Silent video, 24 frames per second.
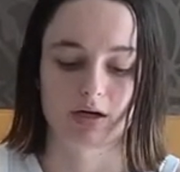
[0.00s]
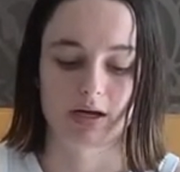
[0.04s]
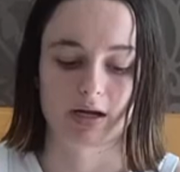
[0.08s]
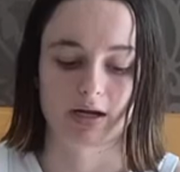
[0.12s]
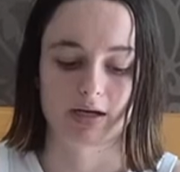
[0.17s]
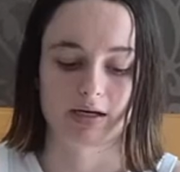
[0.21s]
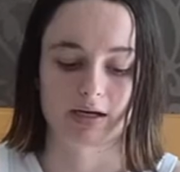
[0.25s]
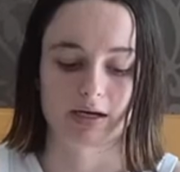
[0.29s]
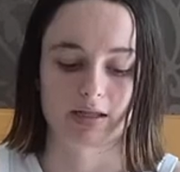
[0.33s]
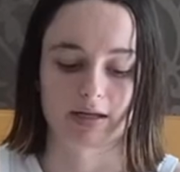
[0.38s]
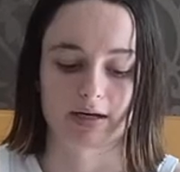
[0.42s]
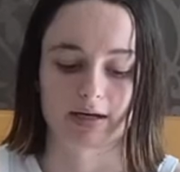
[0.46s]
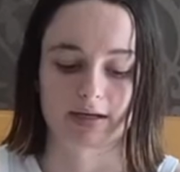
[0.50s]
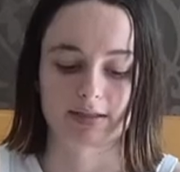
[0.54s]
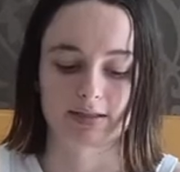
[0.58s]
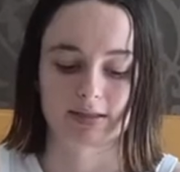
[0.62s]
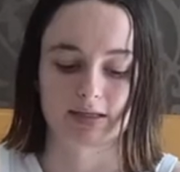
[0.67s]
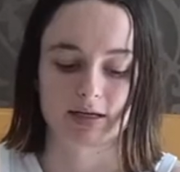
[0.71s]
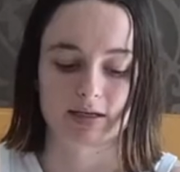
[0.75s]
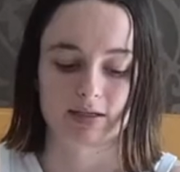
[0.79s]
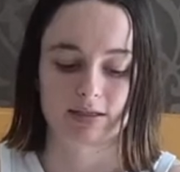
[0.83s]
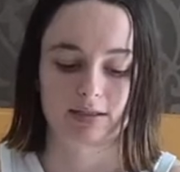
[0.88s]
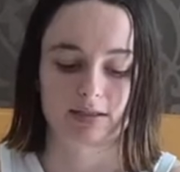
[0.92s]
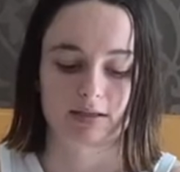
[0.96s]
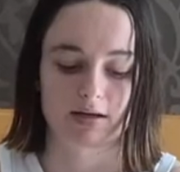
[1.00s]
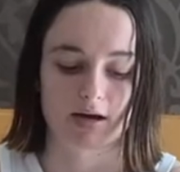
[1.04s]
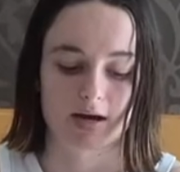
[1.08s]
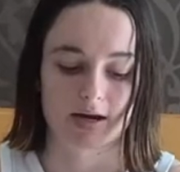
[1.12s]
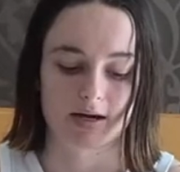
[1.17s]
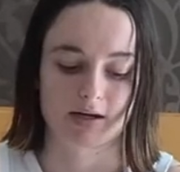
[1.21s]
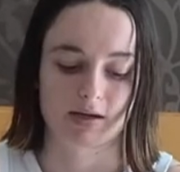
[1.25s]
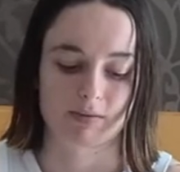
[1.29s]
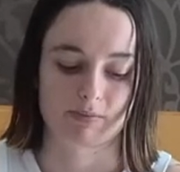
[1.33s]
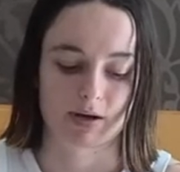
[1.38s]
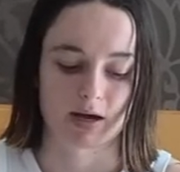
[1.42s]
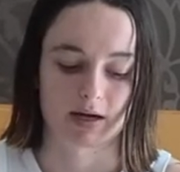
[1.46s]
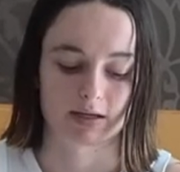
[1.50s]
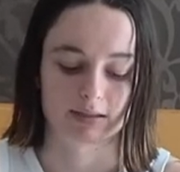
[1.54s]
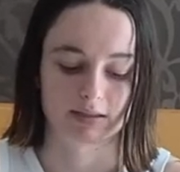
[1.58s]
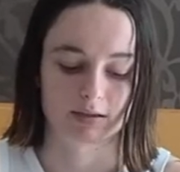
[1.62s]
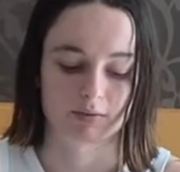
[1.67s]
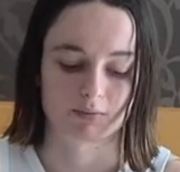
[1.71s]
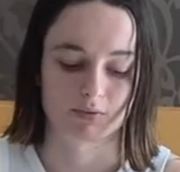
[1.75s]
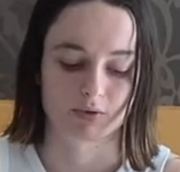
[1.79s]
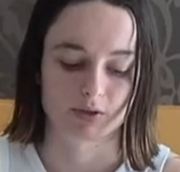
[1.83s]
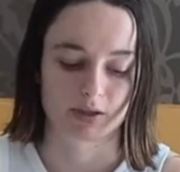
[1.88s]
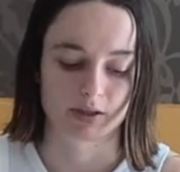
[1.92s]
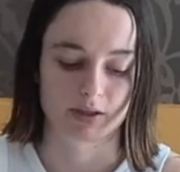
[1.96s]
And yeah, like I said, it's tiny, packs
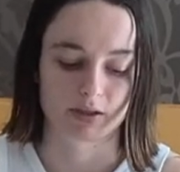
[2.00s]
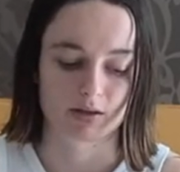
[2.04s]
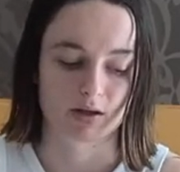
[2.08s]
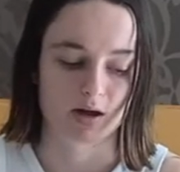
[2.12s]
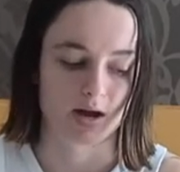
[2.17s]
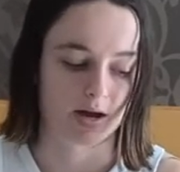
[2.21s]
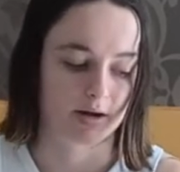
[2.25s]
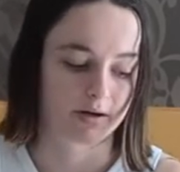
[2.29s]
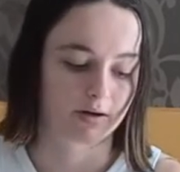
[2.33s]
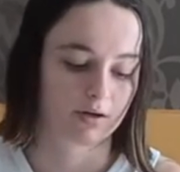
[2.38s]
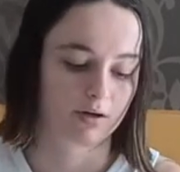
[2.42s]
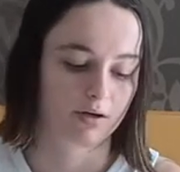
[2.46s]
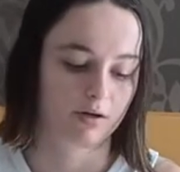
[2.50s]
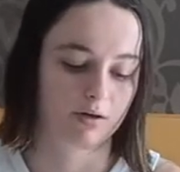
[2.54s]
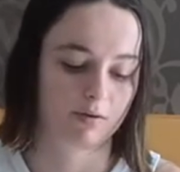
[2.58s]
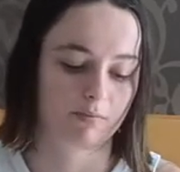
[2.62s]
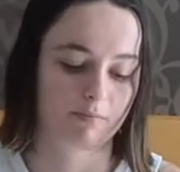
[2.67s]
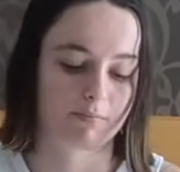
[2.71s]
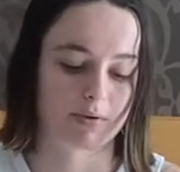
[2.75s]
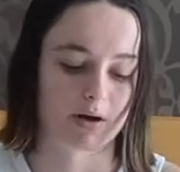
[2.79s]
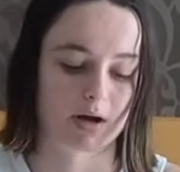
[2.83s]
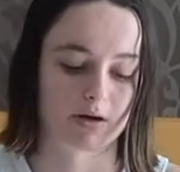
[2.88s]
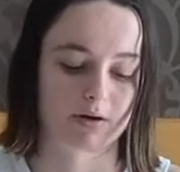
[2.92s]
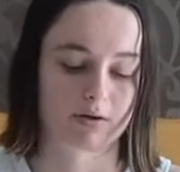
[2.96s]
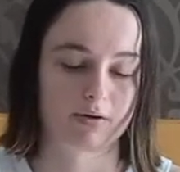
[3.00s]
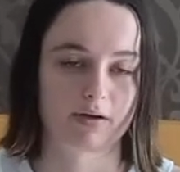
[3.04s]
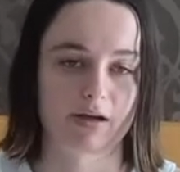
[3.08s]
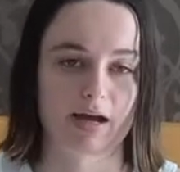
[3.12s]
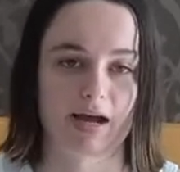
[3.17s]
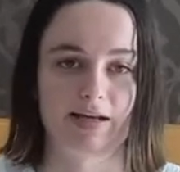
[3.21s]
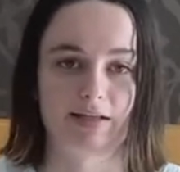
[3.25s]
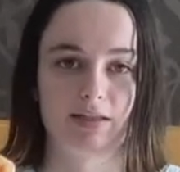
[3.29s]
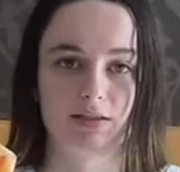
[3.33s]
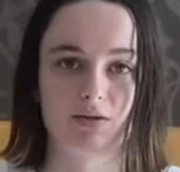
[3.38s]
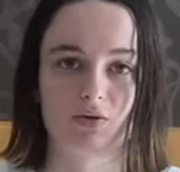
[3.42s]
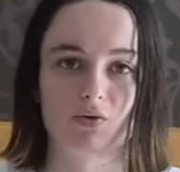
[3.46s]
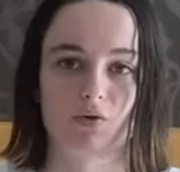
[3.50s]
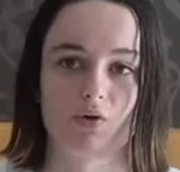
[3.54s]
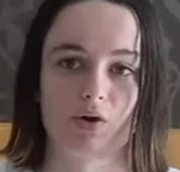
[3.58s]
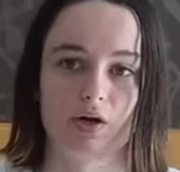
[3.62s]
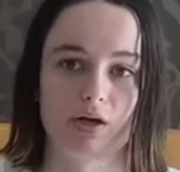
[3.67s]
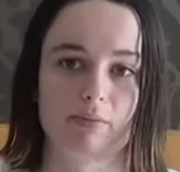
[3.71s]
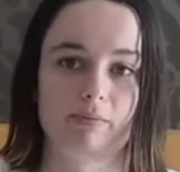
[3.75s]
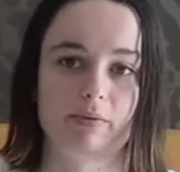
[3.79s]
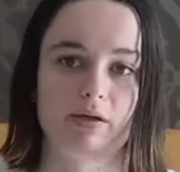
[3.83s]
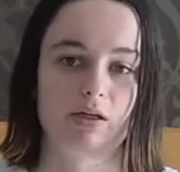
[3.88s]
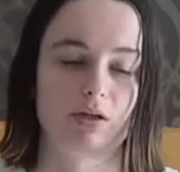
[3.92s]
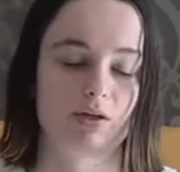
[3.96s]
up really light, but has already
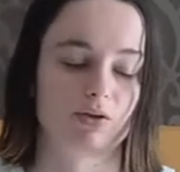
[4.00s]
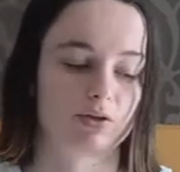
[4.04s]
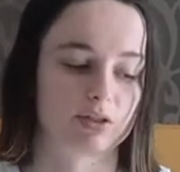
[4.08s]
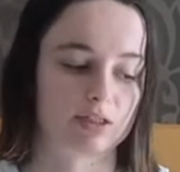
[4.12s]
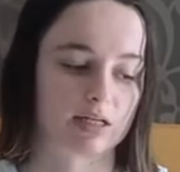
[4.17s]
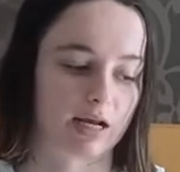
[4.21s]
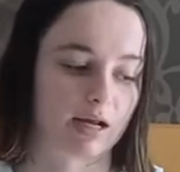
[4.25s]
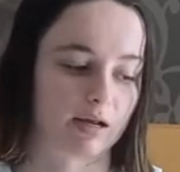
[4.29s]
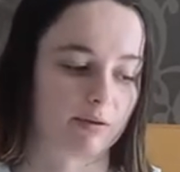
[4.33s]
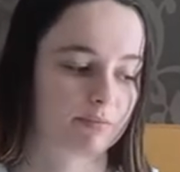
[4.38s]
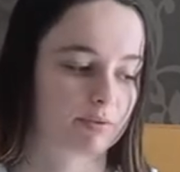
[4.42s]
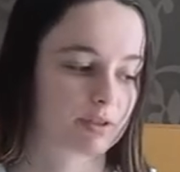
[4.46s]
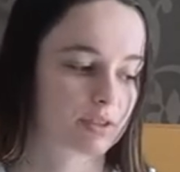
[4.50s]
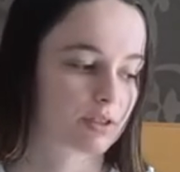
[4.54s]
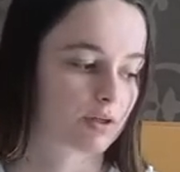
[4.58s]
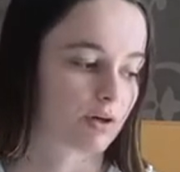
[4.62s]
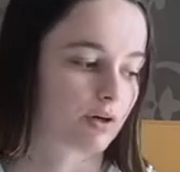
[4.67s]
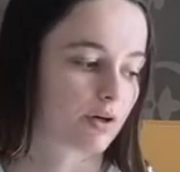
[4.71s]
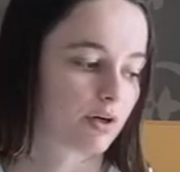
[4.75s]
been used heaps.